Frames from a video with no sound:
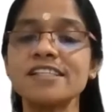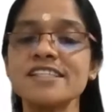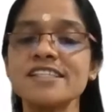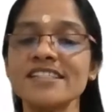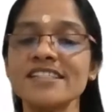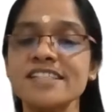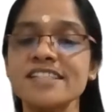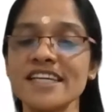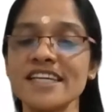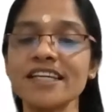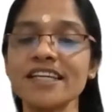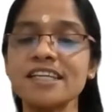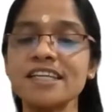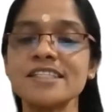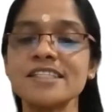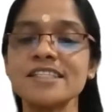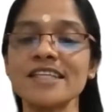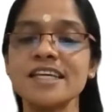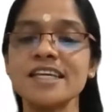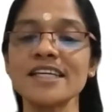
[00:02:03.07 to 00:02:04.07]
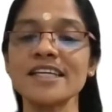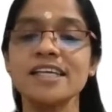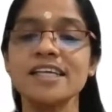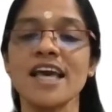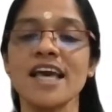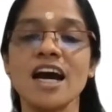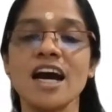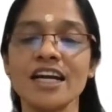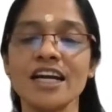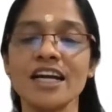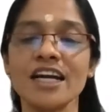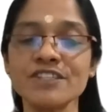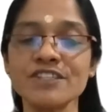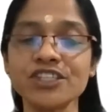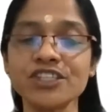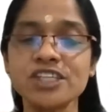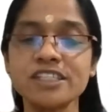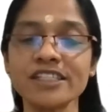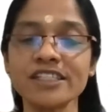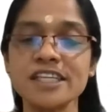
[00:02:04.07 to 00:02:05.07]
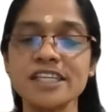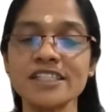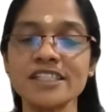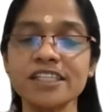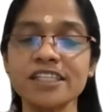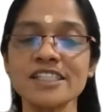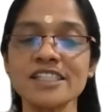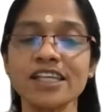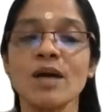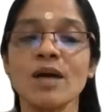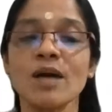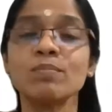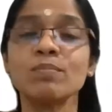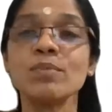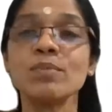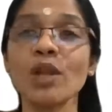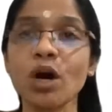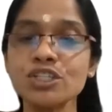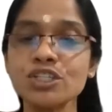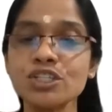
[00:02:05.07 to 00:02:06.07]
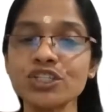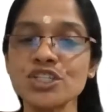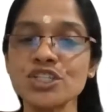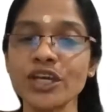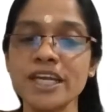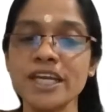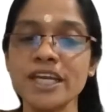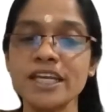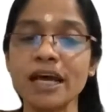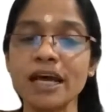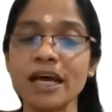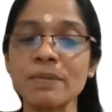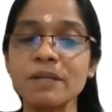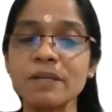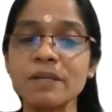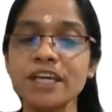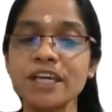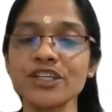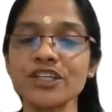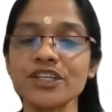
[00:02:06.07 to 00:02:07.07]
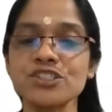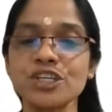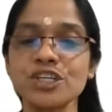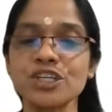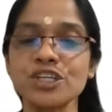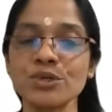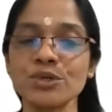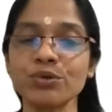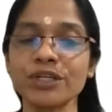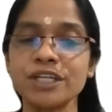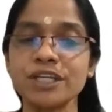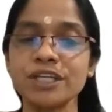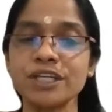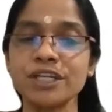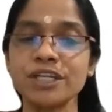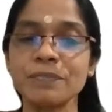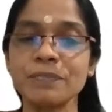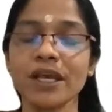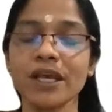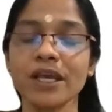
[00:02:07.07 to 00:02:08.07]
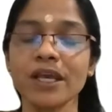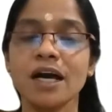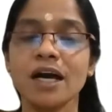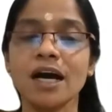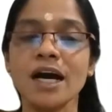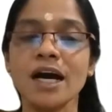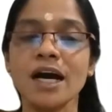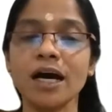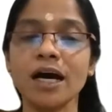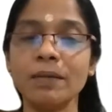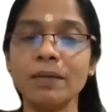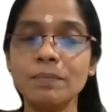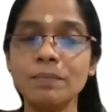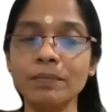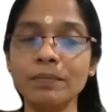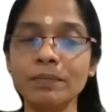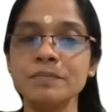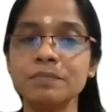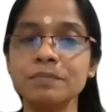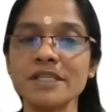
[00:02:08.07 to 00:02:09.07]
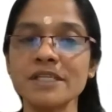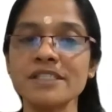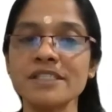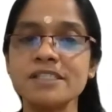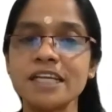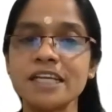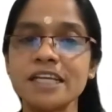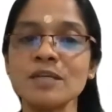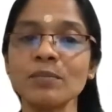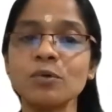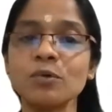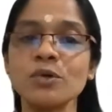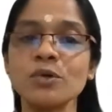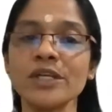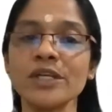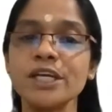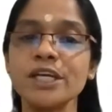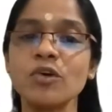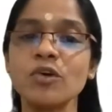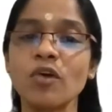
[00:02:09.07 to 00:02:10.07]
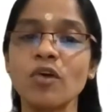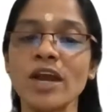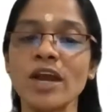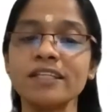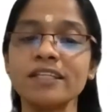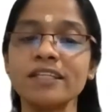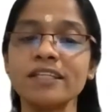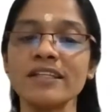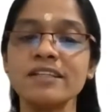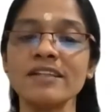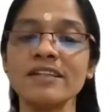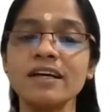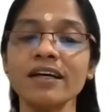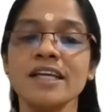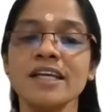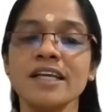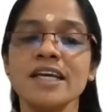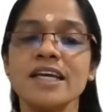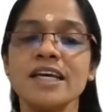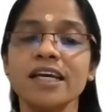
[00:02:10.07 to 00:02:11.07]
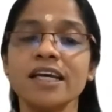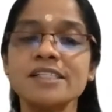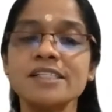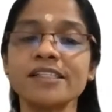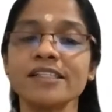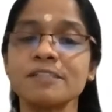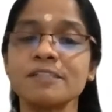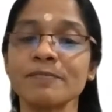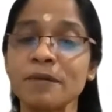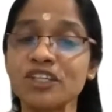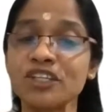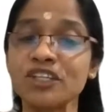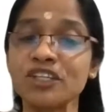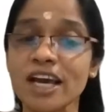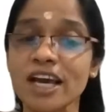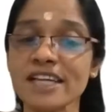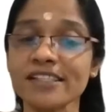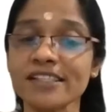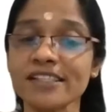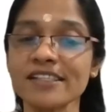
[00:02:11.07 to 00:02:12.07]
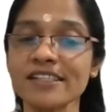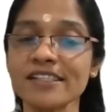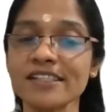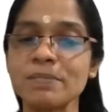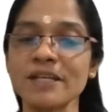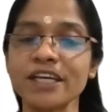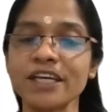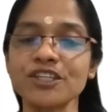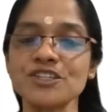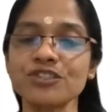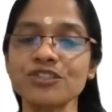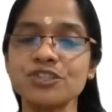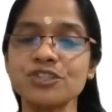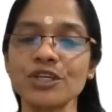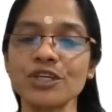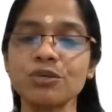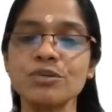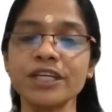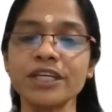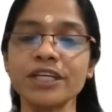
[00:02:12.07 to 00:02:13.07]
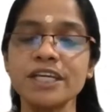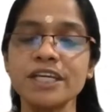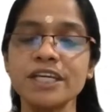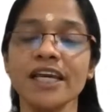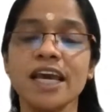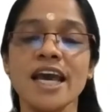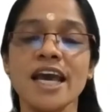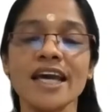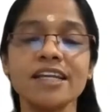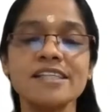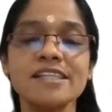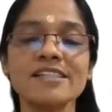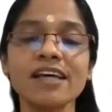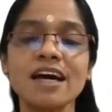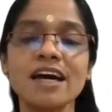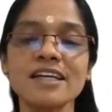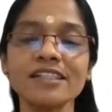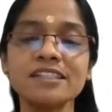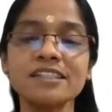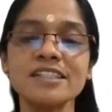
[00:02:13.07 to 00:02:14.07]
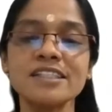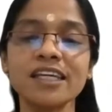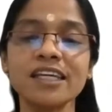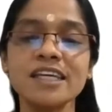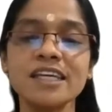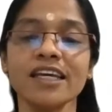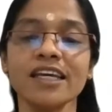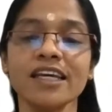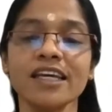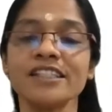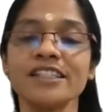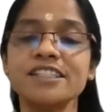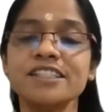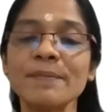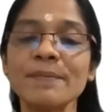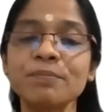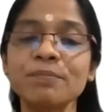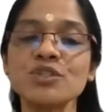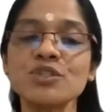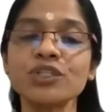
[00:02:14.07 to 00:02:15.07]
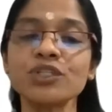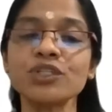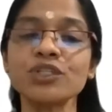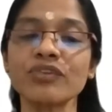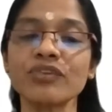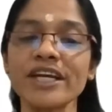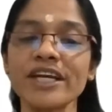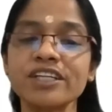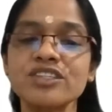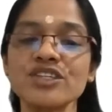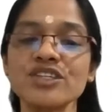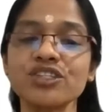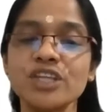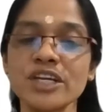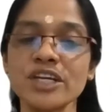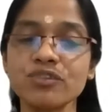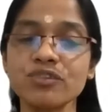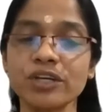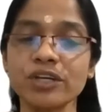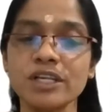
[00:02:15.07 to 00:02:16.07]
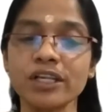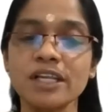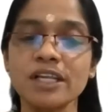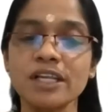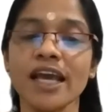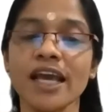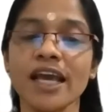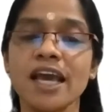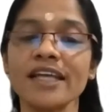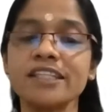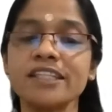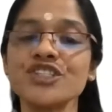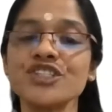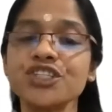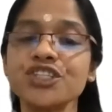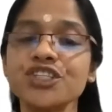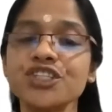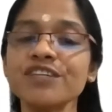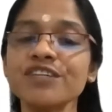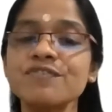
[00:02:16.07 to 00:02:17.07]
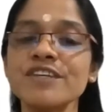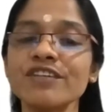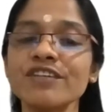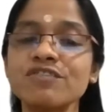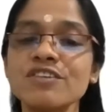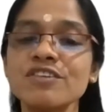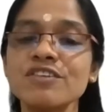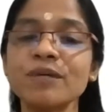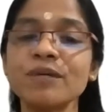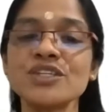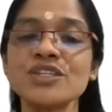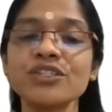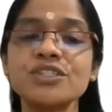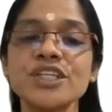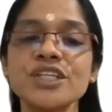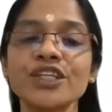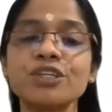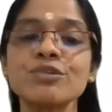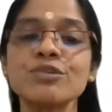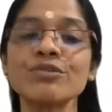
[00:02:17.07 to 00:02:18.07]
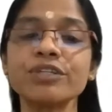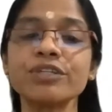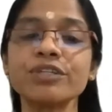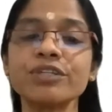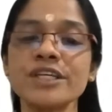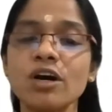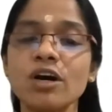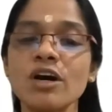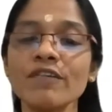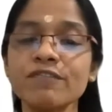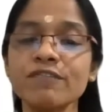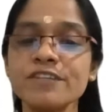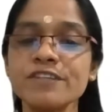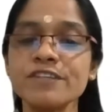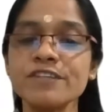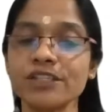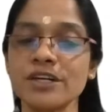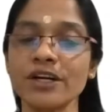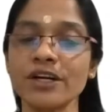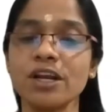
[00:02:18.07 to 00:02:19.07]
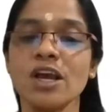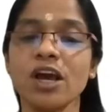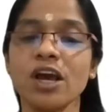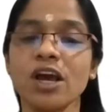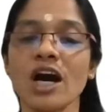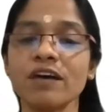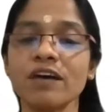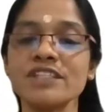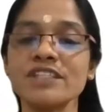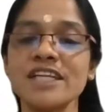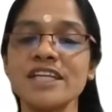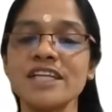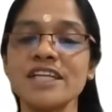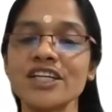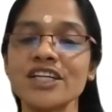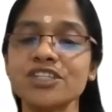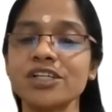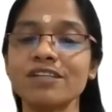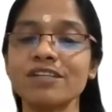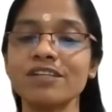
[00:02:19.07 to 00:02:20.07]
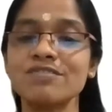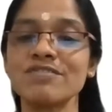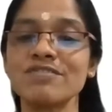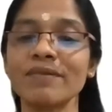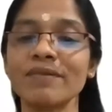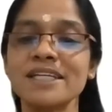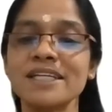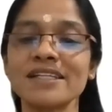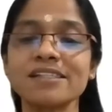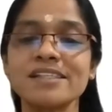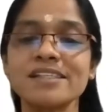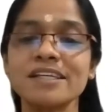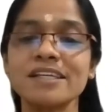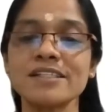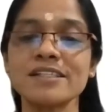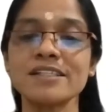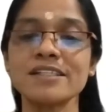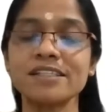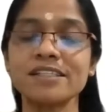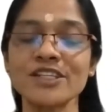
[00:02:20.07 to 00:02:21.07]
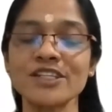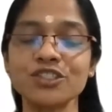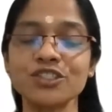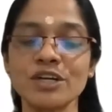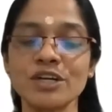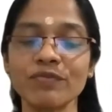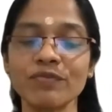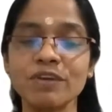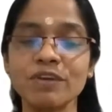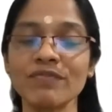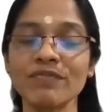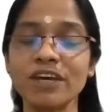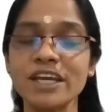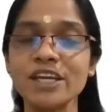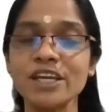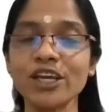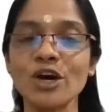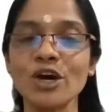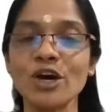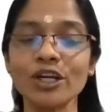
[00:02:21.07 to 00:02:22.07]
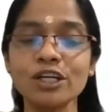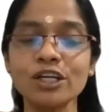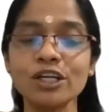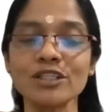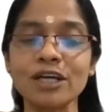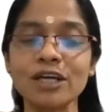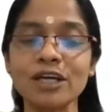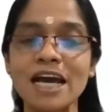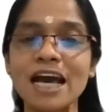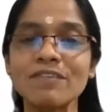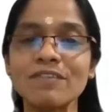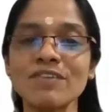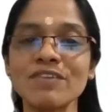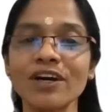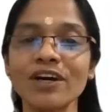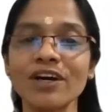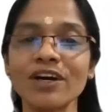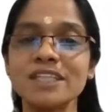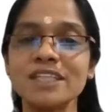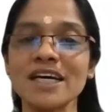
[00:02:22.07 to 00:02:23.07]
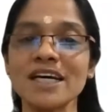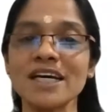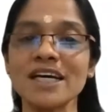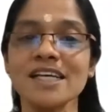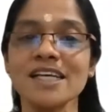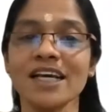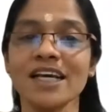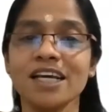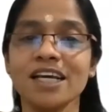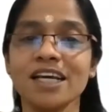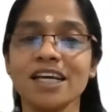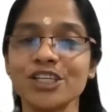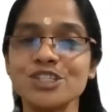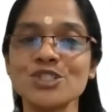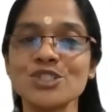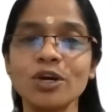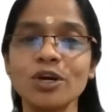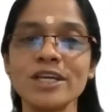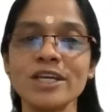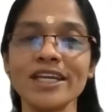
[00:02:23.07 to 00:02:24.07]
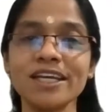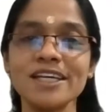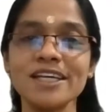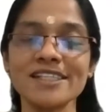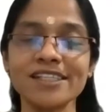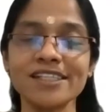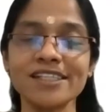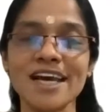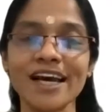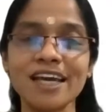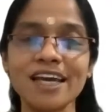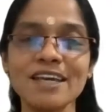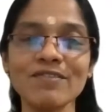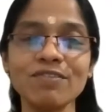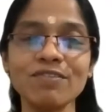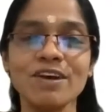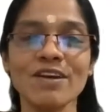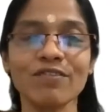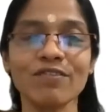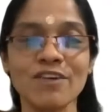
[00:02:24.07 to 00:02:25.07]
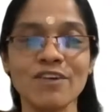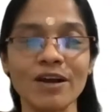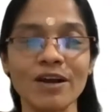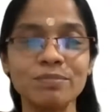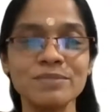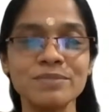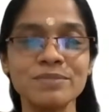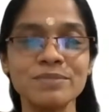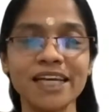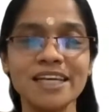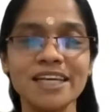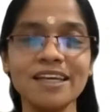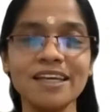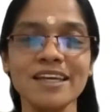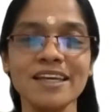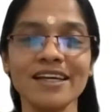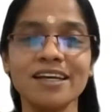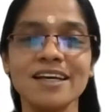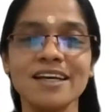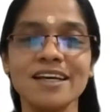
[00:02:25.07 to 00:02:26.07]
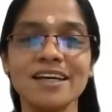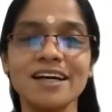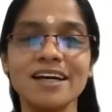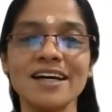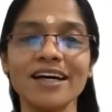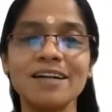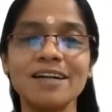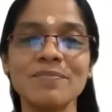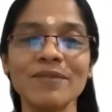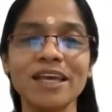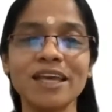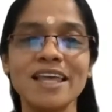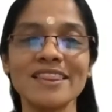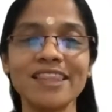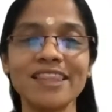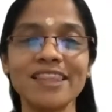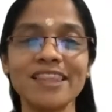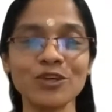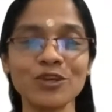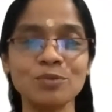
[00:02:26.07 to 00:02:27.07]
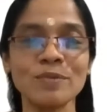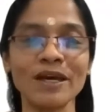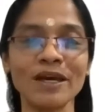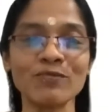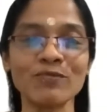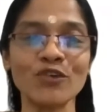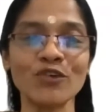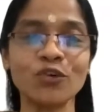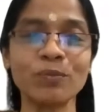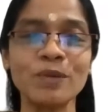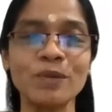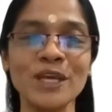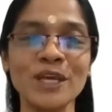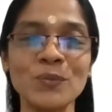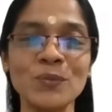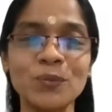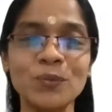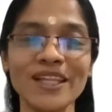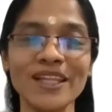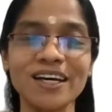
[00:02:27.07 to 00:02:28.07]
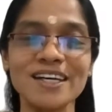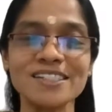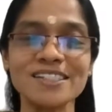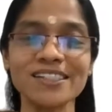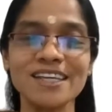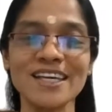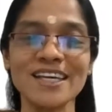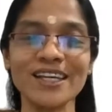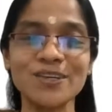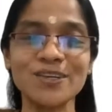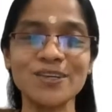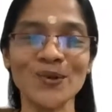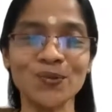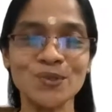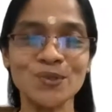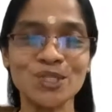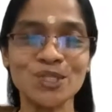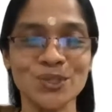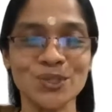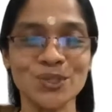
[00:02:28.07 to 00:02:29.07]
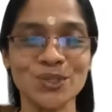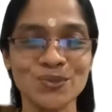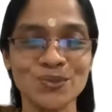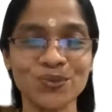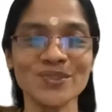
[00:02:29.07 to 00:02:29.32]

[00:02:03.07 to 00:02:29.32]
in Data Analytics artificial intelligence, blockchain, and application security. Uh, Ms. Ratnaboli Gorai Dinda is, specializes in application security and is currently the Deputy Director General and the Chief Information Security Officer of the National Informatics Center. We're very honored to have her with us. She's joining us live from Delhi. Uh, and thank you, ma'am, for being with us and over to you.